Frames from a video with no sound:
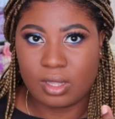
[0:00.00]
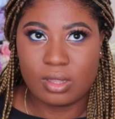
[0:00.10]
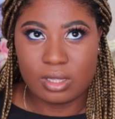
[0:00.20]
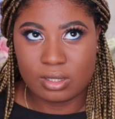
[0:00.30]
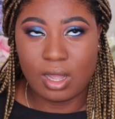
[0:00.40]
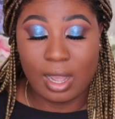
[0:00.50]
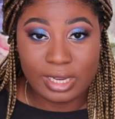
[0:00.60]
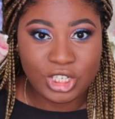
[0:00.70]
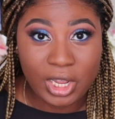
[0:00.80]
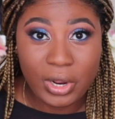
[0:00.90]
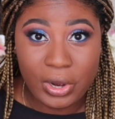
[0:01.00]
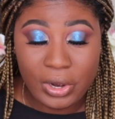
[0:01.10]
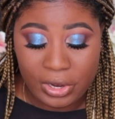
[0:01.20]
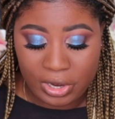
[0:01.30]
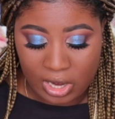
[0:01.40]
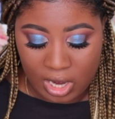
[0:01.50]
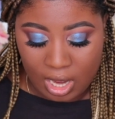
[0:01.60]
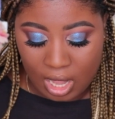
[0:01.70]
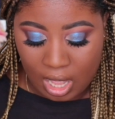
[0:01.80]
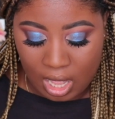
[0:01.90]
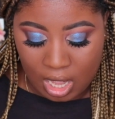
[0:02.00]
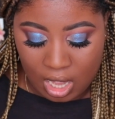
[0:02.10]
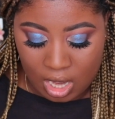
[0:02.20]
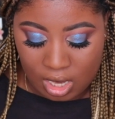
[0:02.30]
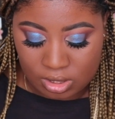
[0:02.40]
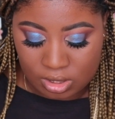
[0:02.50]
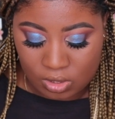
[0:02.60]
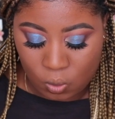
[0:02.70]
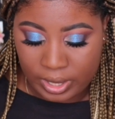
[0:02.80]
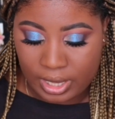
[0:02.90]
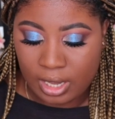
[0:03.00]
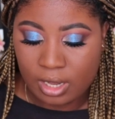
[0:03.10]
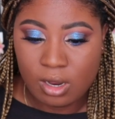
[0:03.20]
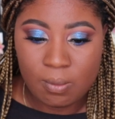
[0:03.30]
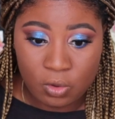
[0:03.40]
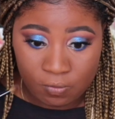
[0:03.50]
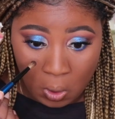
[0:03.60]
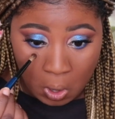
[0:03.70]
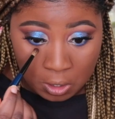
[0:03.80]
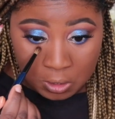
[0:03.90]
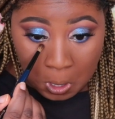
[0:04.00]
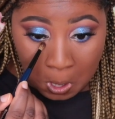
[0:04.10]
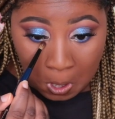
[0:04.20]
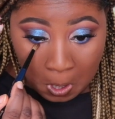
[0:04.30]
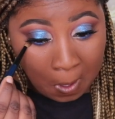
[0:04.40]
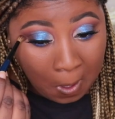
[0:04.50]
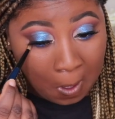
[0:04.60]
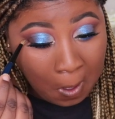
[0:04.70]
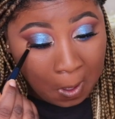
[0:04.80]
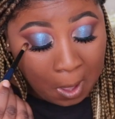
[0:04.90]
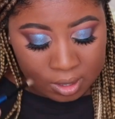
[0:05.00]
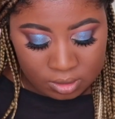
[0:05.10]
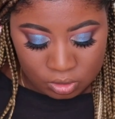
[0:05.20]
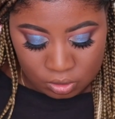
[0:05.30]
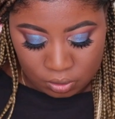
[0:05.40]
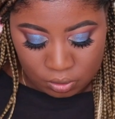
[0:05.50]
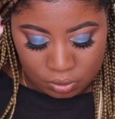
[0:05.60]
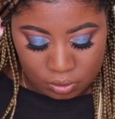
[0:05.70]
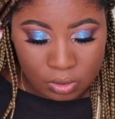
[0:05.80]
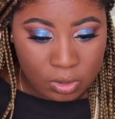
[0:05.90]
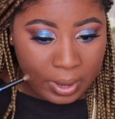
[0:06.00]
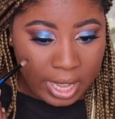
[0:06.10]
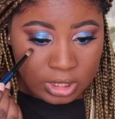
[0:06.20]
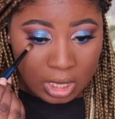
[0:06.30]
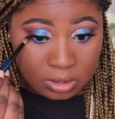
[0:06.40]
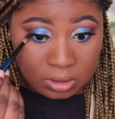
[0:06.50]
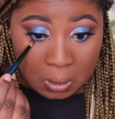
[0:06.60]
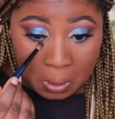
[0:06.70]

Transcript: this eyeshadow, and we can move on to the wear test.